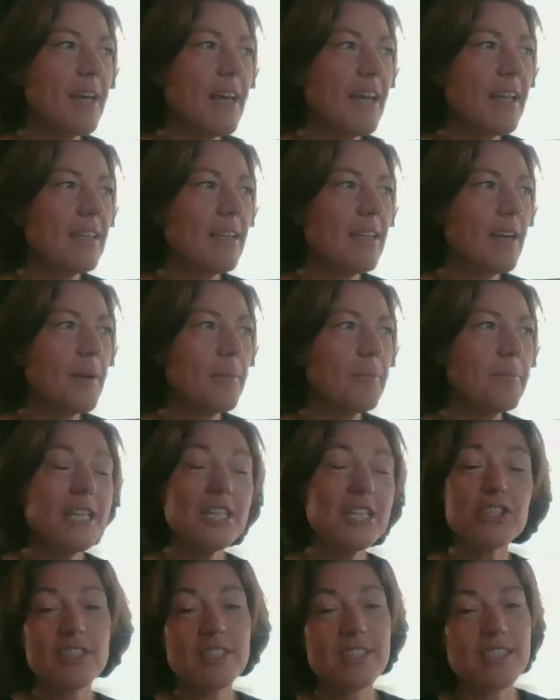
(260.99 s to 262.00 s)
And
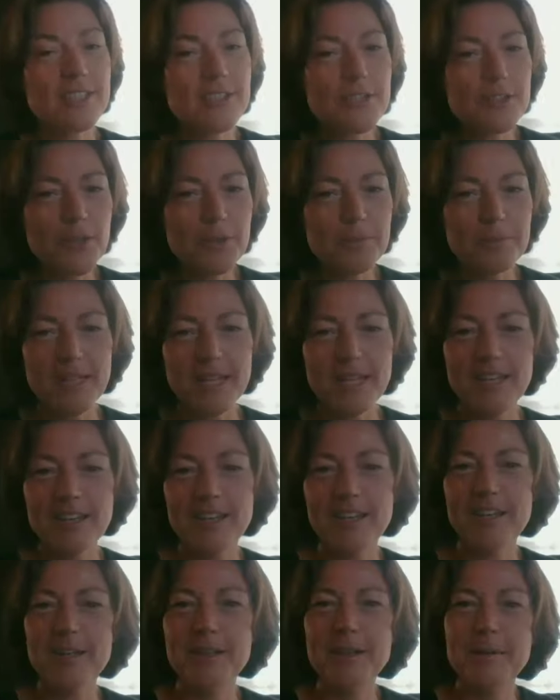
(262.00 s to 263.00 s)
patience is not
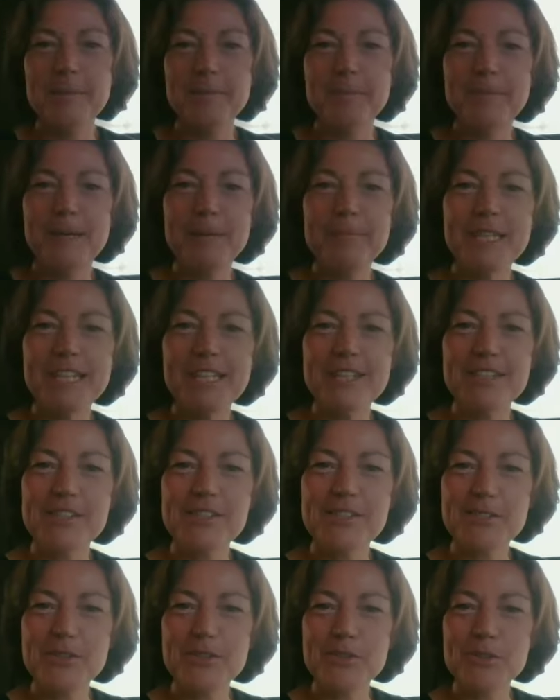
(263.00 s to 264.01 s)
my
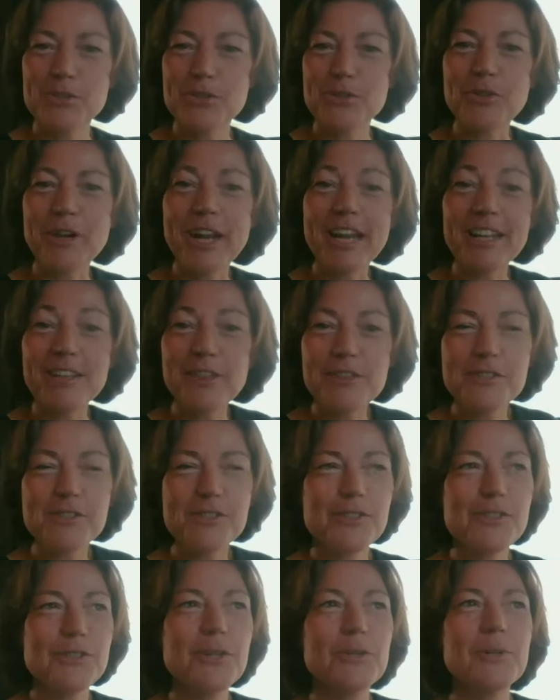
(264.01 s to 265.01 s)
biggest strength.
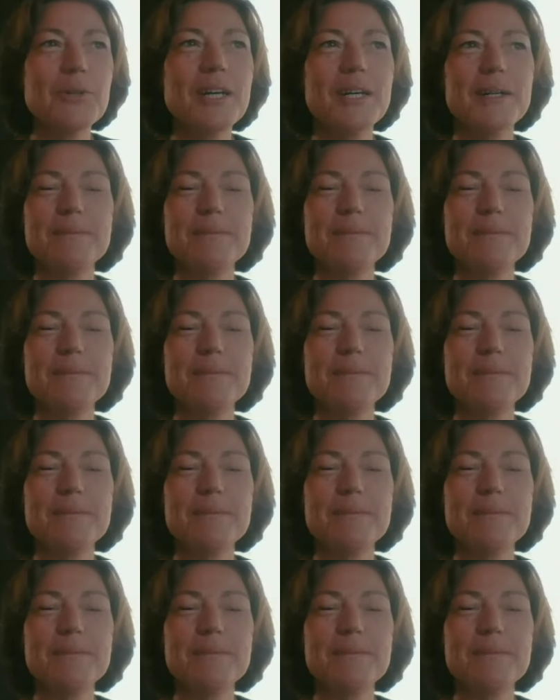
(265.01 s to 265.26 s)
So